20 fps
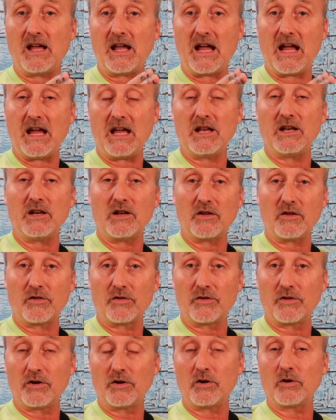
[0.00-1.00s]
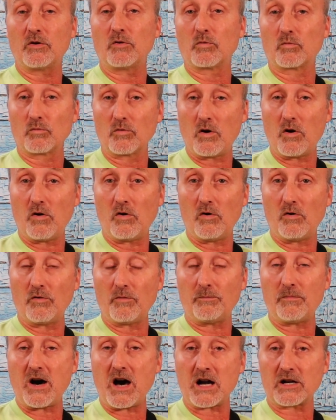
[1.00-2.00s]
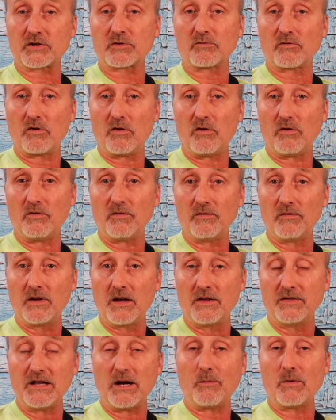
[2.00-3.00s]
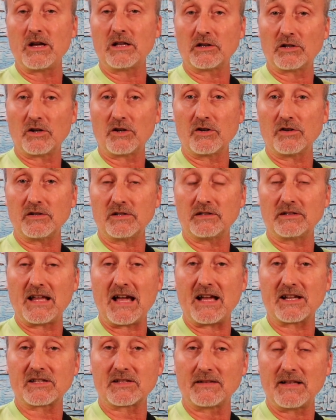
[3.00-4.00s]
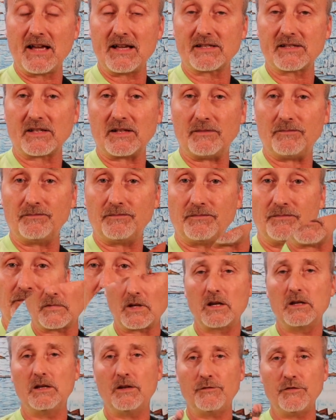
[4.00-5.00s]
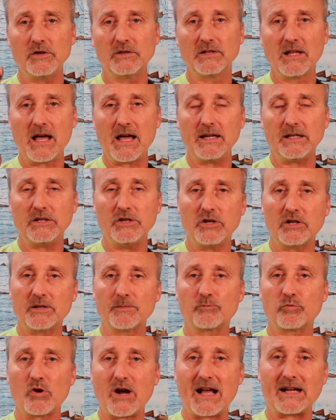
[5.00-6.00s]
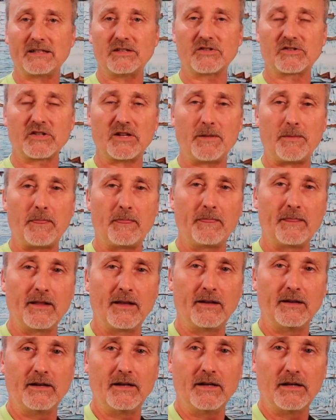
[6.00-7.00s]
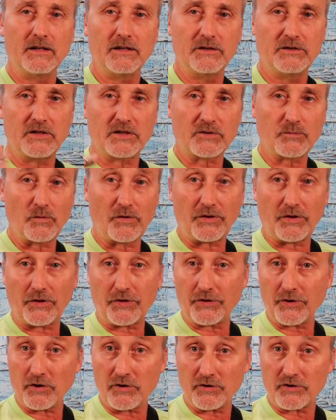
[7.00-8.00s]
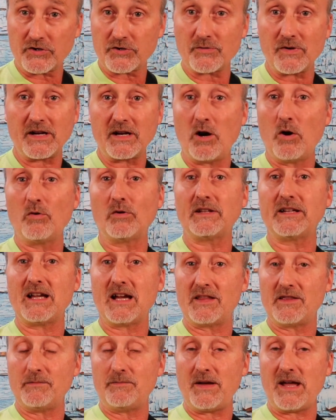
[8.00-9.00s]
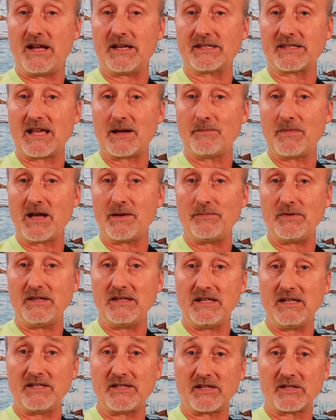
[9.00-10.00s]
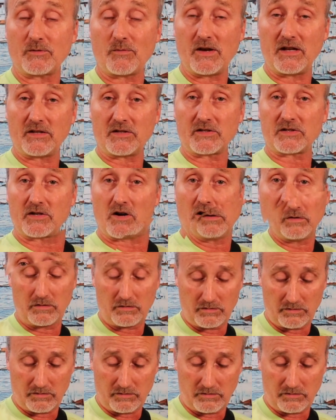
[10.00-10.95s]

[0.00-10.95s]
and the roll, box roll, that we learned last lesson. If you'd like, you can practice it just with the third string only on the bass. That might be the easiest way to start.